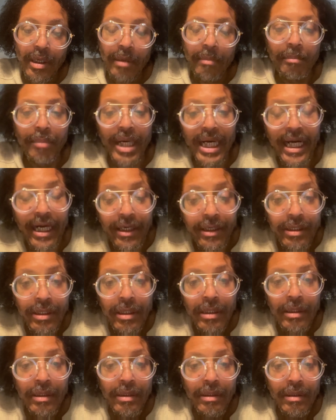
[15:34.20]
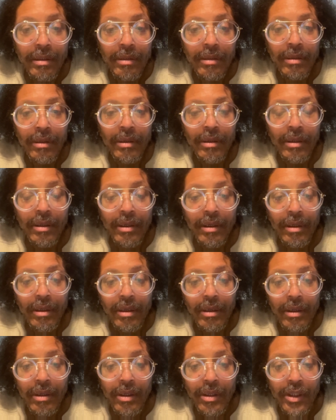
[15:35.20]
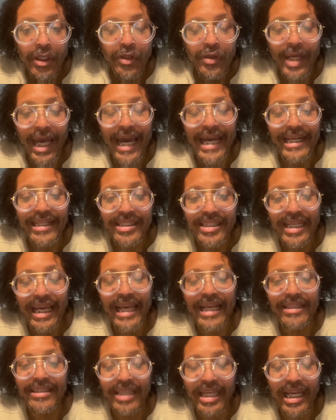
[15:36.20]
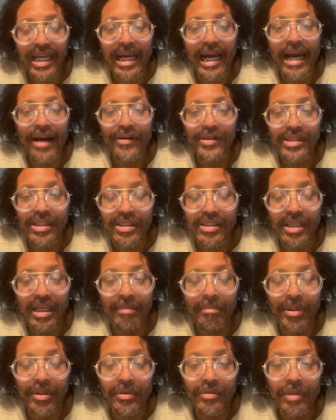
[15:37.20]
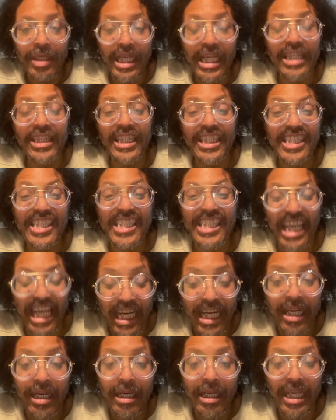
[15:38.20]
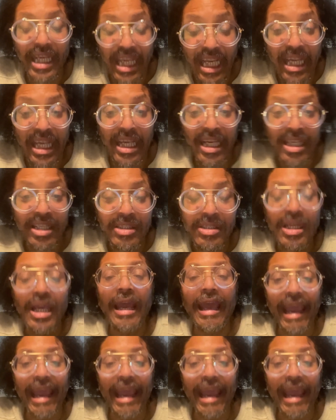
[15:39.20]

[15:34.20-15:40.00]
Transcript: But the United States in Congress assembled in the Senate is